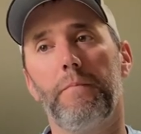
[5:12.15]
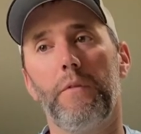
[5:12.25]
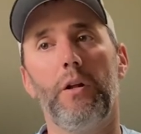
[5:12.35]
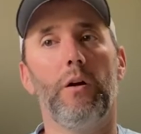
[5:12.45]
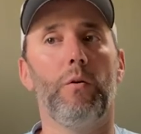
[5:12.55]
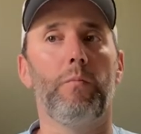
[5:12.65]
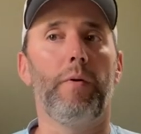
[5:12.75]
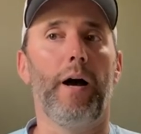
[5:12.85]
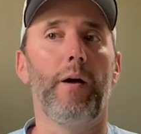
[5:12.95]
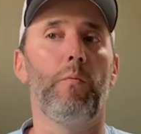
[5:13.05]
you know,
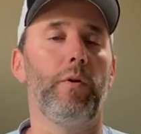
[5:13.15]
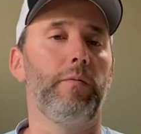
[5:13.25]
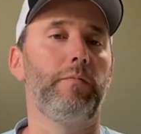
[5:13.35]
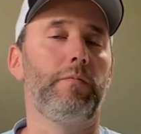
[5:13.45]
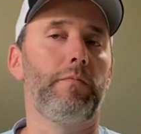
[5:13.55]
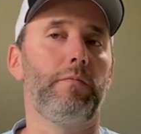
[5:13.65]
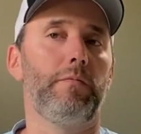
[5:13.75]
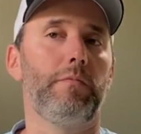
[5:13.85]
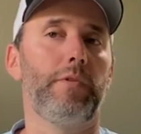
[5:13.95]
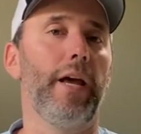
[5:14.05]
I would
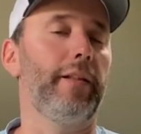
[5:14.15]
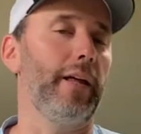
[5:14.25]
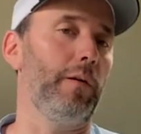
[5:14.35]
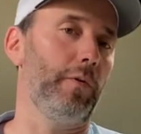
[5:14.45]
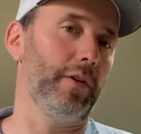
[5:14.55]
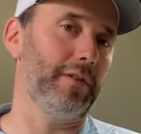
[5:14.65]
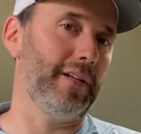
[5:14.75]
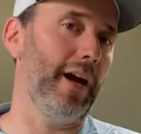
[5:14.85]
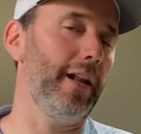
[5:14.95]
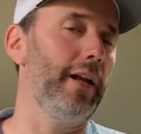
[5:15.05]
take that with a
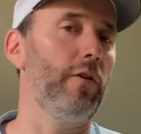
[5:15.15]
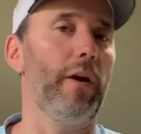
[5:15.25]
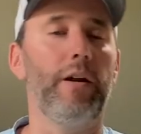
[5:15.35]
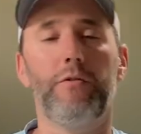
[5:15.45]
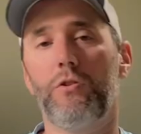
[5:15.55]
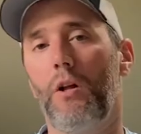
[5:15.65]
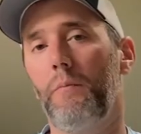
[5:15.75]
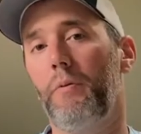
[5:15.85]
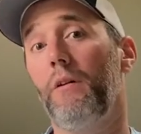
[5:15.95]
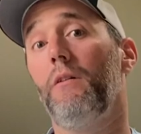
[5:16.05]
tiny grain of
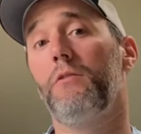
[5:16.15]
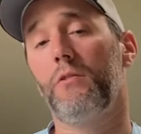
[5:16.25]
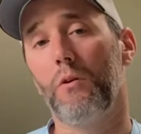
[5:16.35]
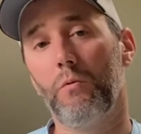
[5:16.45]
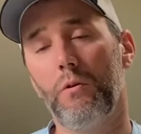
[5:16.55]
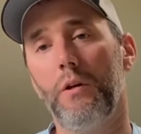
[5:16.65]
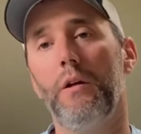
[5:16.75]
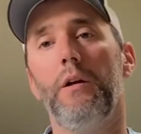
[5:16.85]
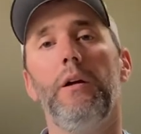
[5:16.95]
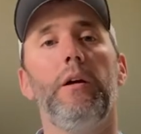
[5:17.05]
salt. But also,
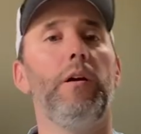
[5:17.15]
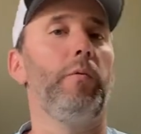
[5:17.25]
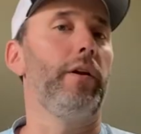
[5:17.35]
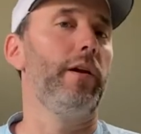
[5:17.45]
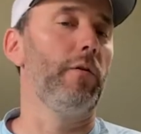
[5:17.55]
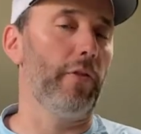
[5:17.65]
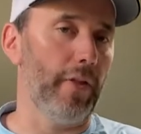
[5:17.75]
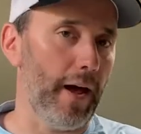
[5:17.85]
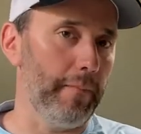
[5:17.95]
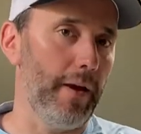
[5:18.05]
when you hear
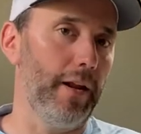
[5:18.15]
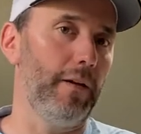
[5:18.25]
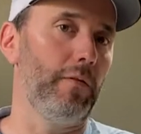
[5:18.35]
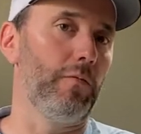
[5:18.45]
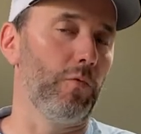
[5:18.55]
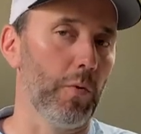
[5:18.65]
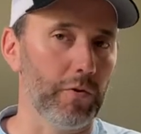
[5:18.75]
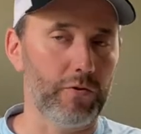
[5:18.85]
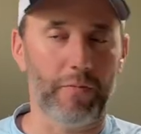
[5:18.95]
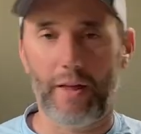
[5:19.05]
that many
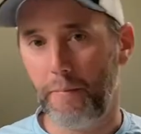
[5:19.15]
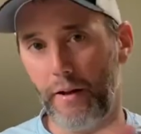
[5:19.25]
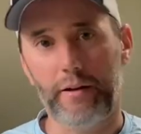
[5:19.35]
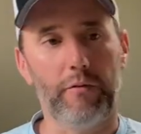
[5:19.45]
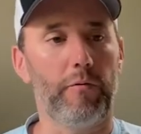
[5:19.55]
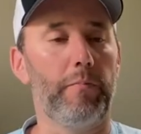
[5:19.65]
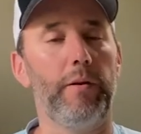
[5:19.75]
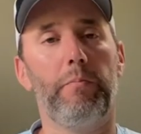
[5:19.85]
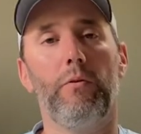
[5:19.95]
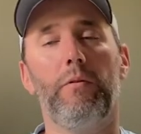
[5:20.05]
rumors from that many different
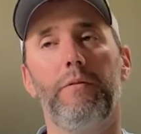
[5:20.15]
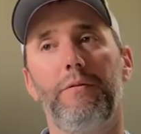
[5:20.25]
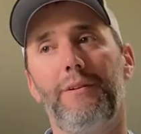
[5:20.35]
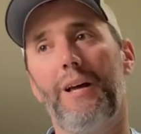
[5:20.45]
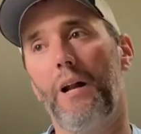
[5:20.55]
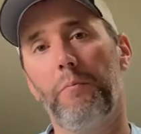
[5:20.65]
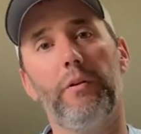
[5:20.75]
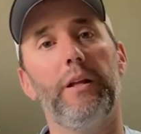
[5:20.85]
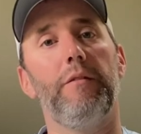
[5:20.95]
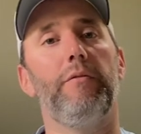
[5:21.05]
people, you got to
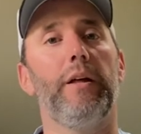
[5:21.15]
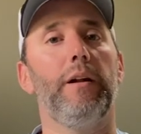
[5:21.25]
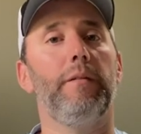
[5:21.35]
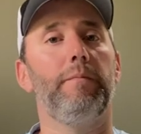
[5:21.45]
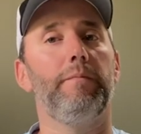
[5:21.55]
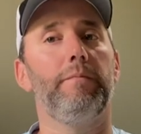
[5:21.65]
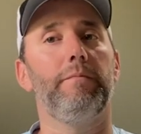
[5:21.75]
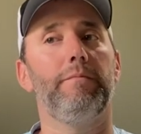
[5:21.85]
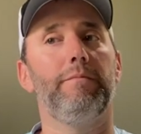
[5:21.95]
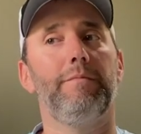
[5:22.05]
believe that
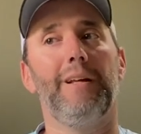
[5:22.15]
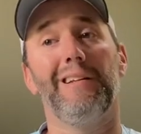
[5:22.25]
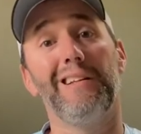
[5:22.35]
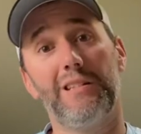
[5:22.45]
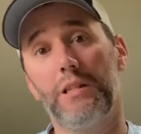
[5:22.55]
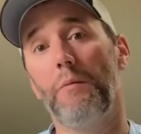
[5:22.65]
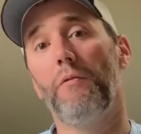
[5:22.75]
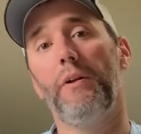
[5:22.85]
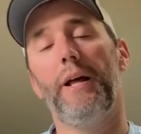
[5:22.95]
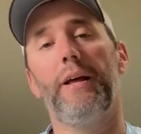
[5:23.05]
at least some
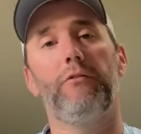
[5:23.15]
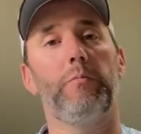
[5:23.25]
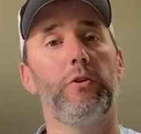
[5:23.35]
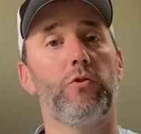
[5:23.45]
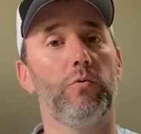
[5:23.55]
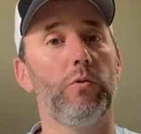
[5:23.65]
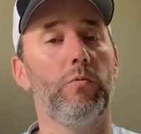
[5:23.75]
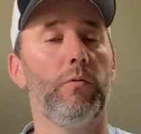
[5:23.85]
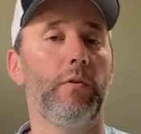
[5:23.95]
of it has to be true.